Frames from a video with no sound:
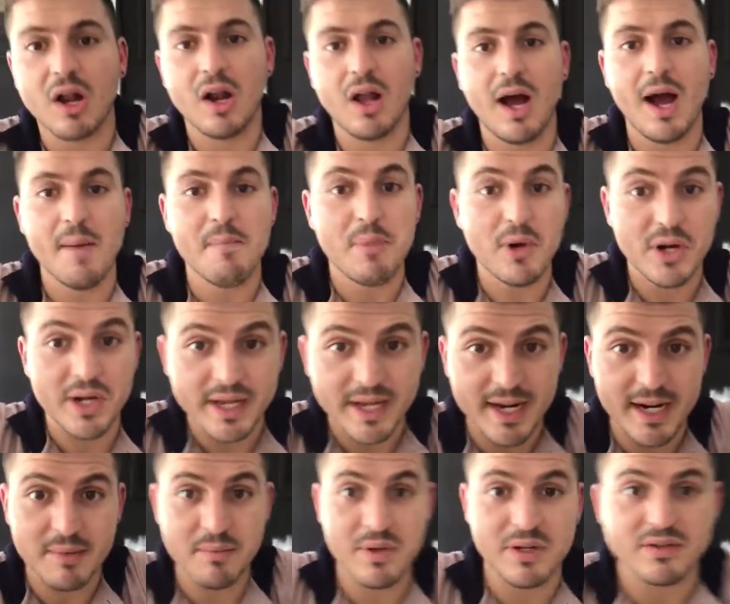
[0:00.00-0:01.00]
gonna lie, burning
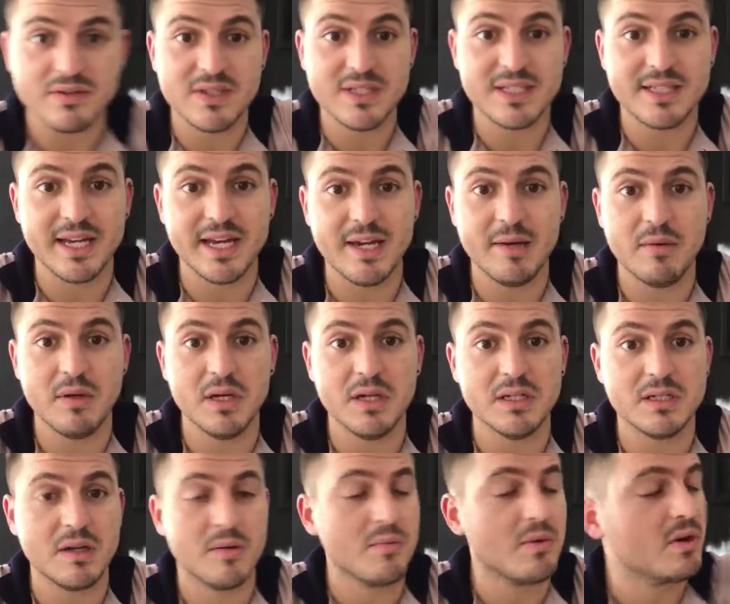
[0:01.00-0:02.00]
out a bit of steam
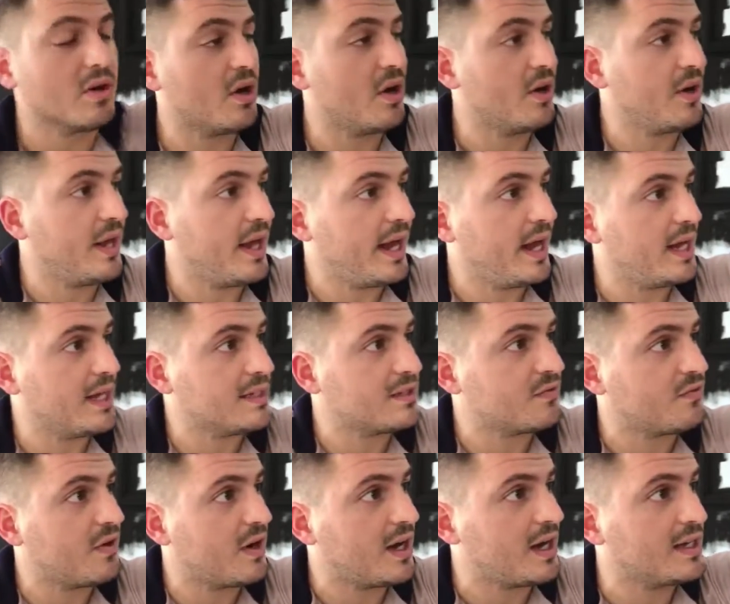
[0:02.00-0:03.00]
here, so I'm not going as
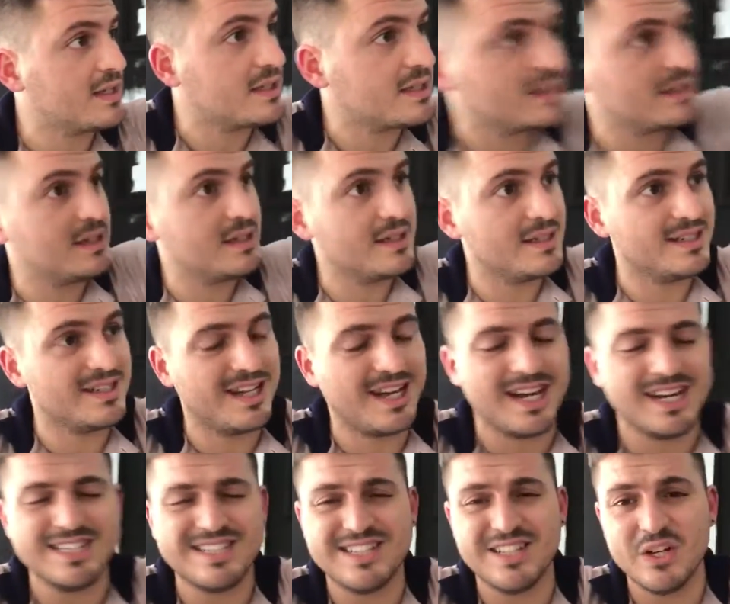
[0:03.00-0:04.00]
fast
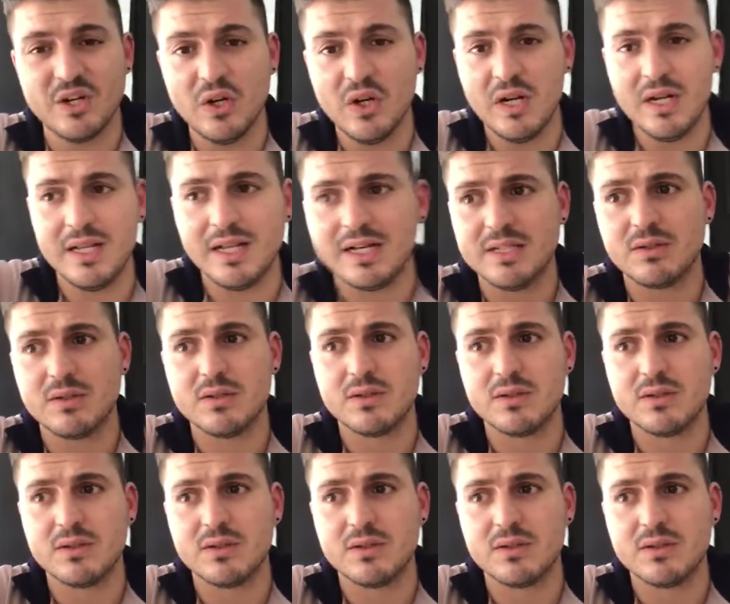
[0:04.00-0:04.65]
as the early days.